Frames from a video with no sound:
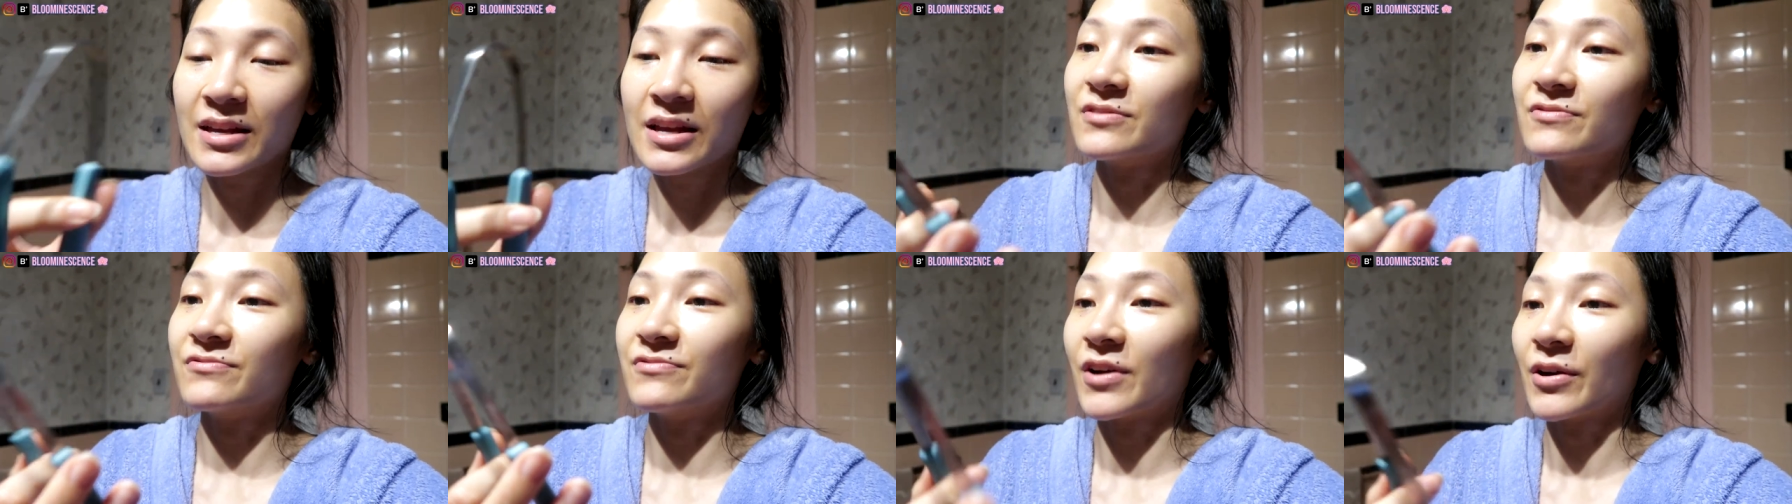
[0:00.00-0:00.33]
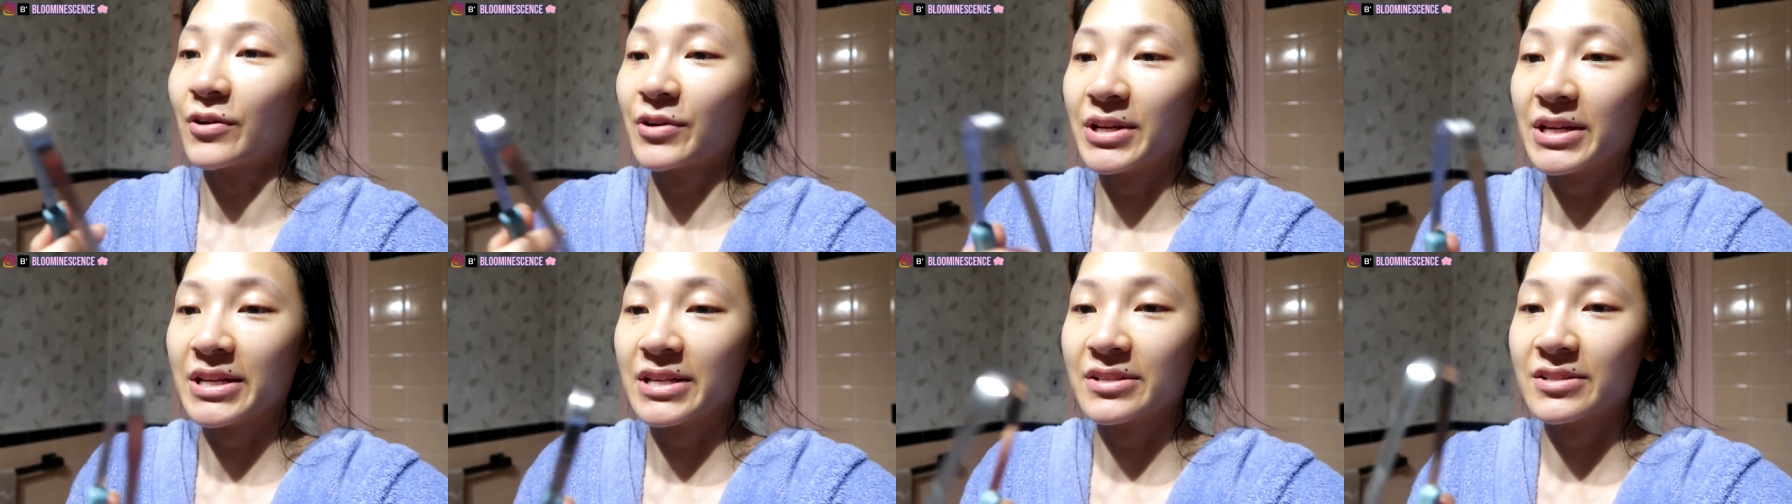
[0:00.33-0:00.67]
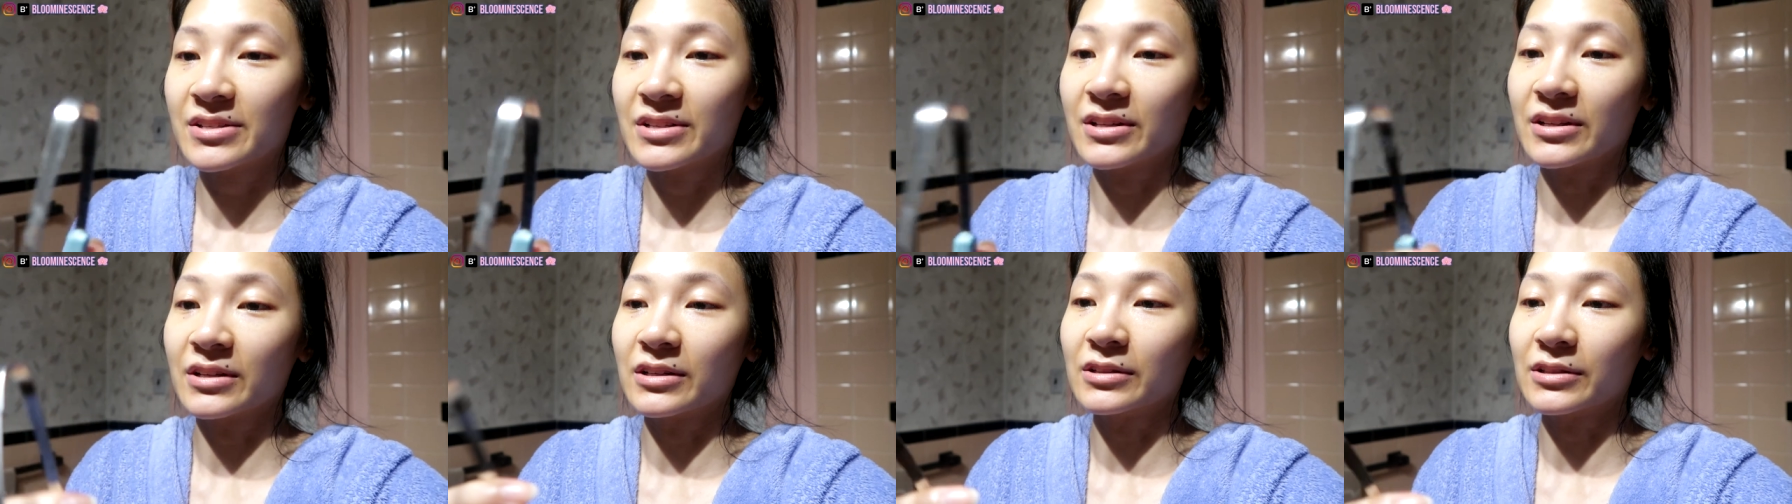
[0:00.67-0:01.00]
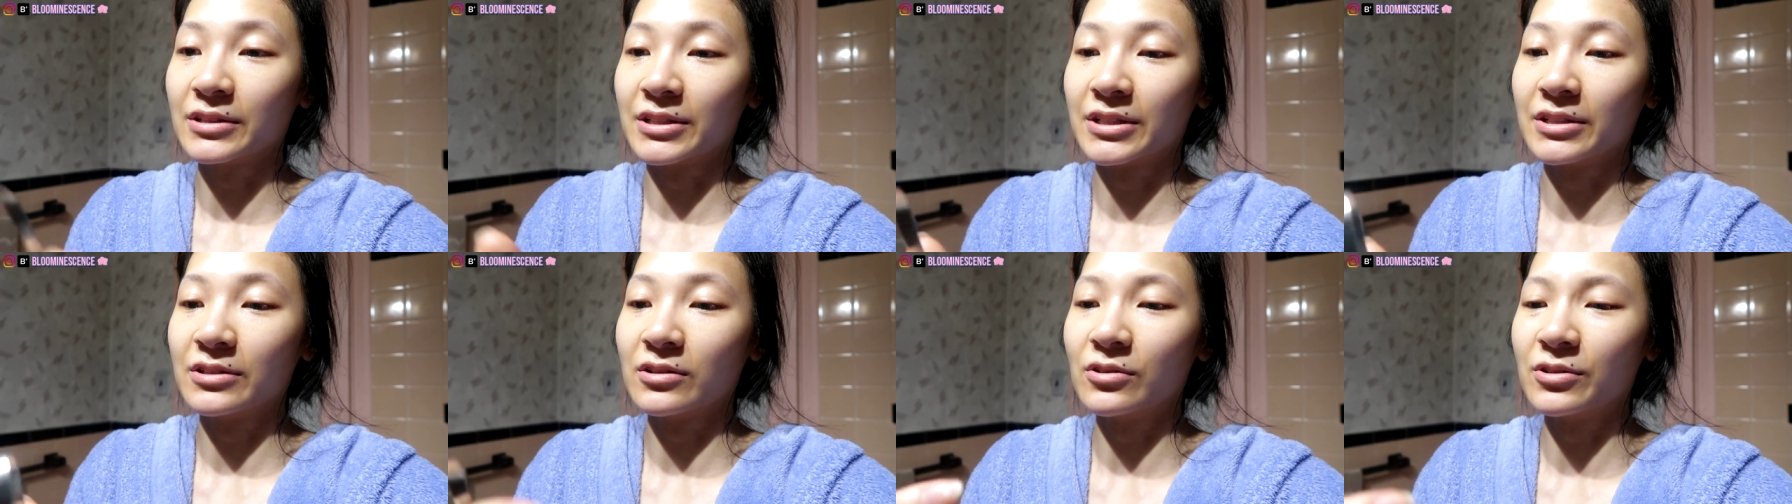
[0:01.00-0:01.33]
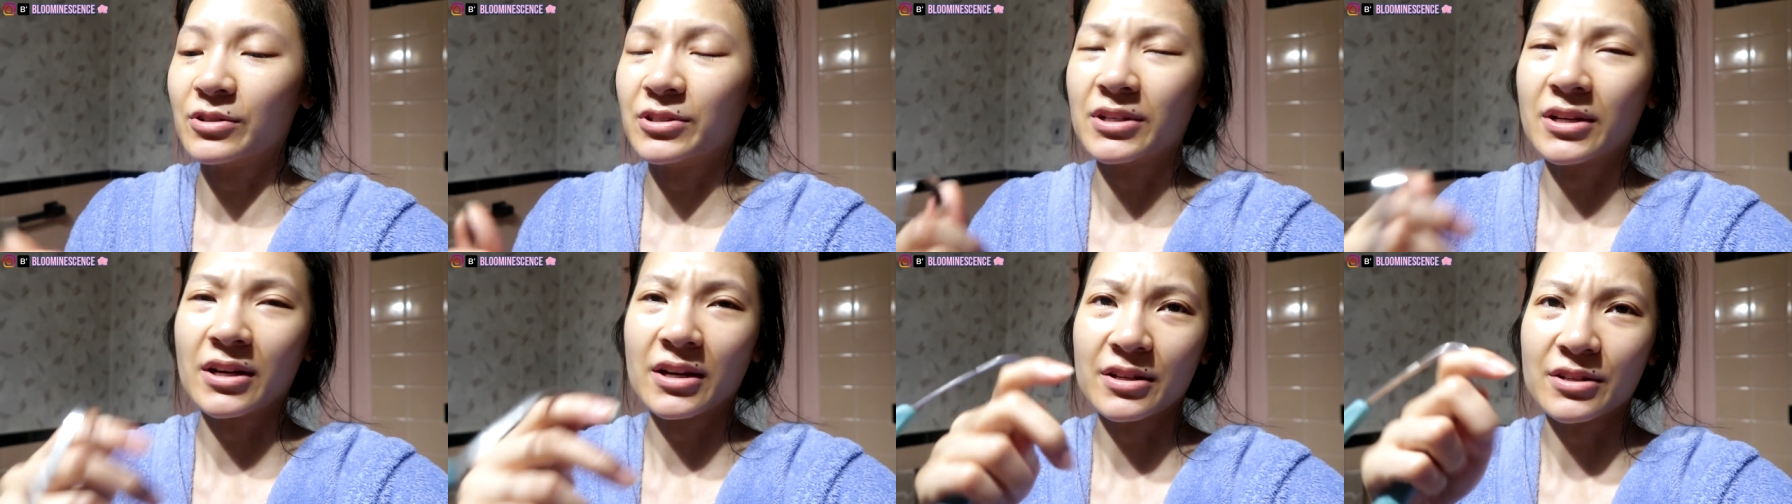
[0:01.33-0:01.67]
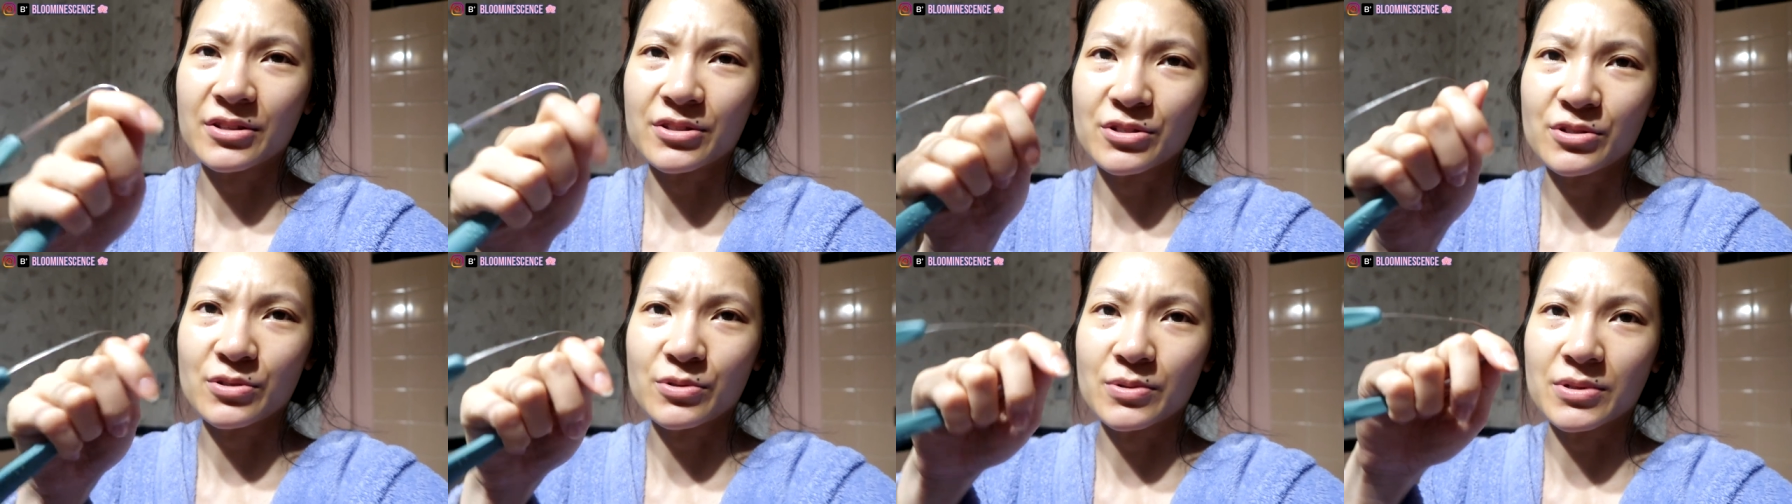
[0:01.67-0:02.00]
It's very easy to clean. All you got to
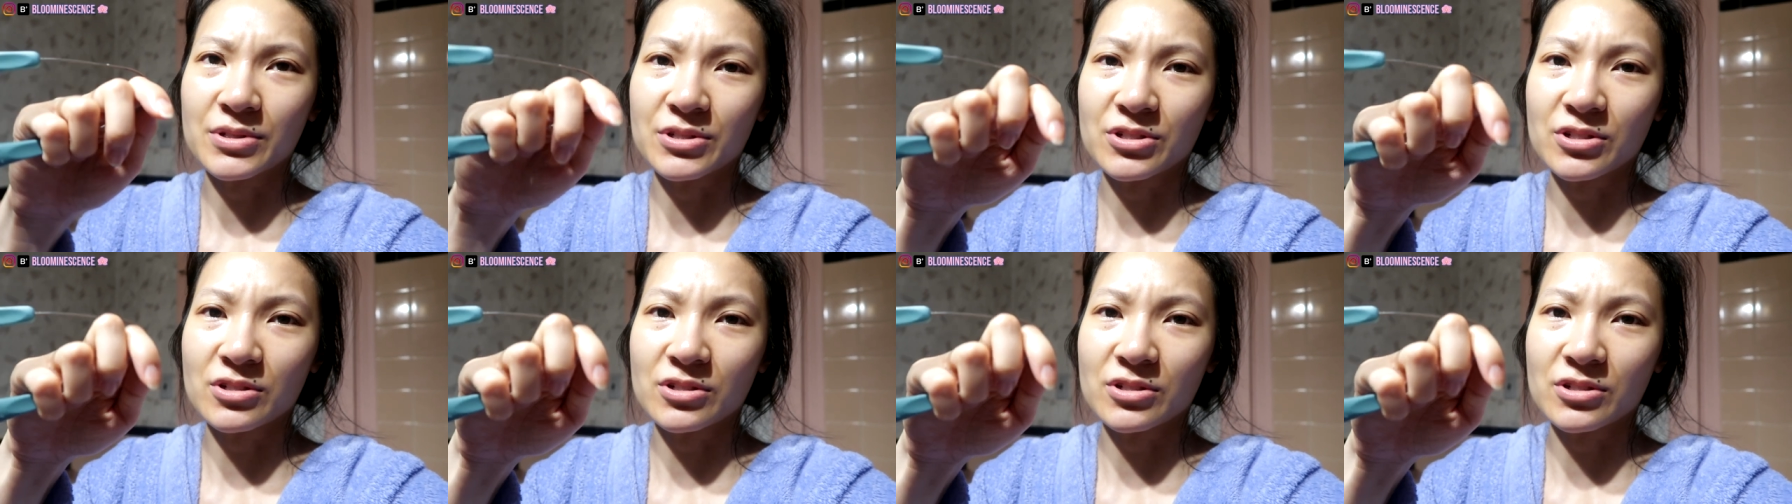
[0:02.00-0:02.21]
do is